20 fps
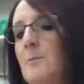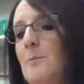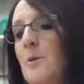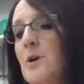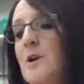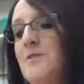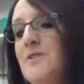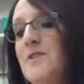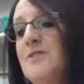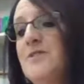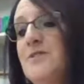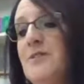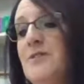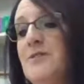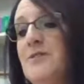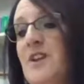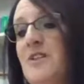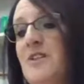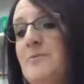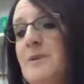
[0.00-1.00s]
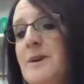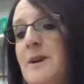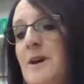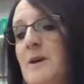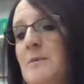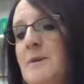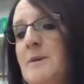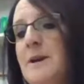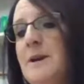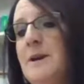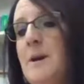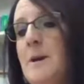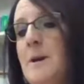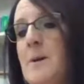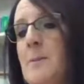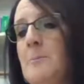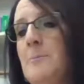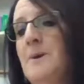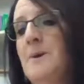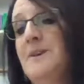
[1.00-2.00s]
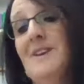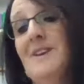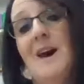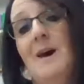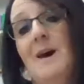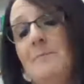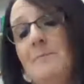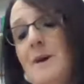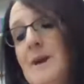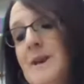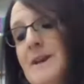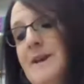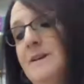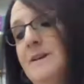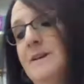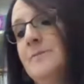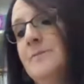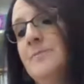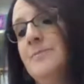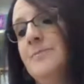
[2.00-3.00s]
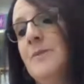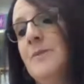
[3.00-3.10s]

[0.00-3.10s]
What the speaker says: More visitors have been coming, but not many.